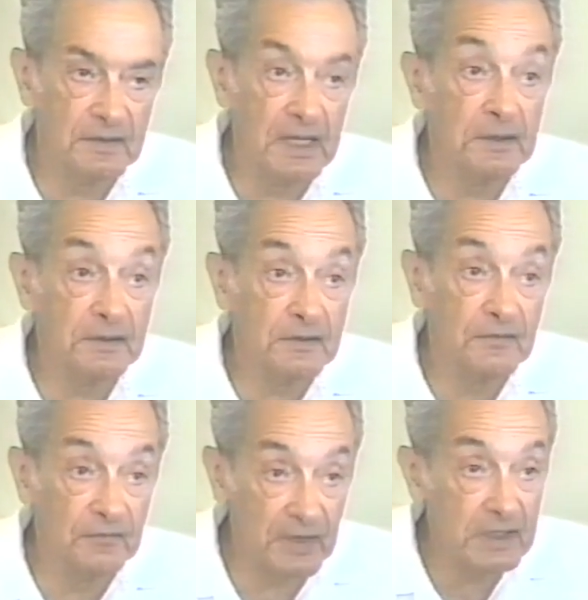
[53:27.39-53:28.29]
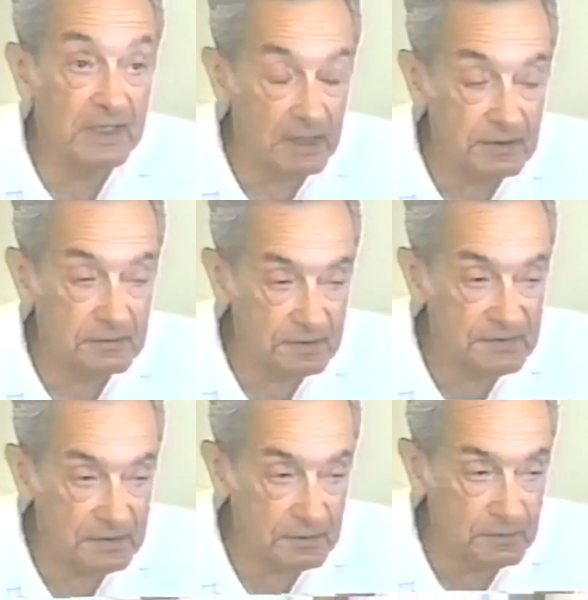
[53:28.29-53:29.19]
that very
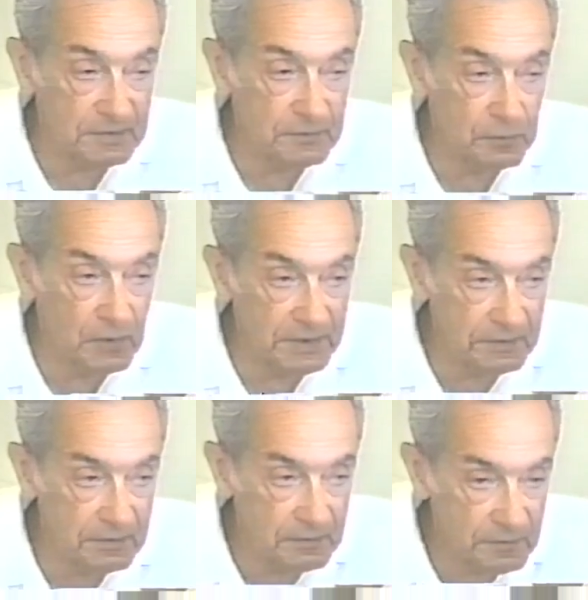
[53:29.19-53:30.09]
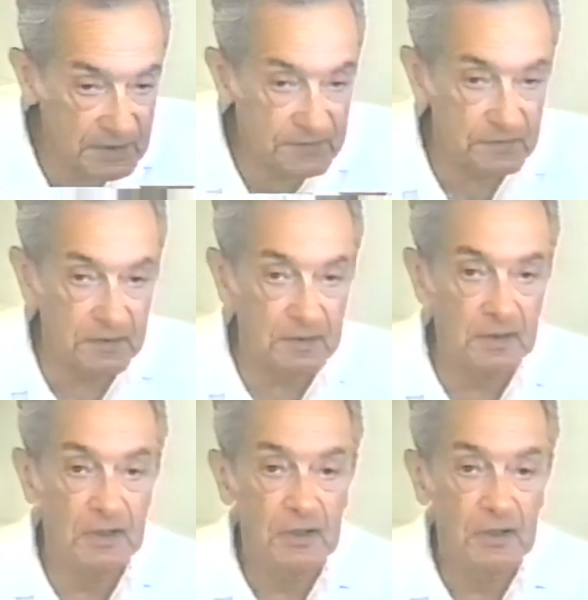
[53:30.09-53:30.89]
characteristic was one reason